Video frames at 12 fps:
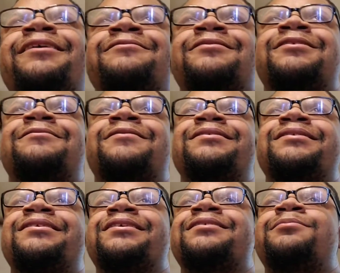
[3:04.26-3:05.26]
really
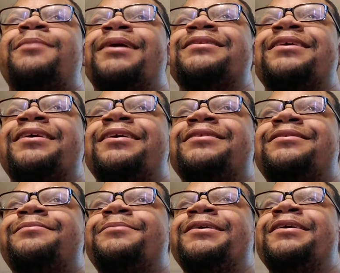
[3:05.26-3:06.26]
wasn't expecting it
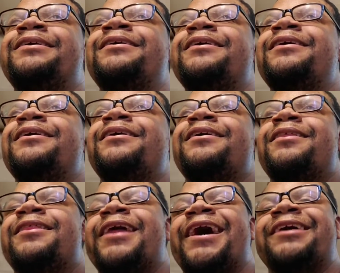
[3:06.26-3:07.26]
to be
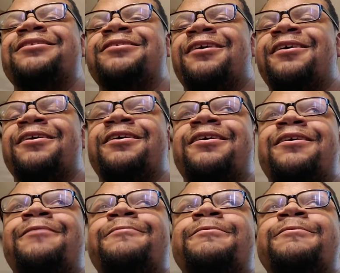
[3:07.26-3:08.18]
that dark of a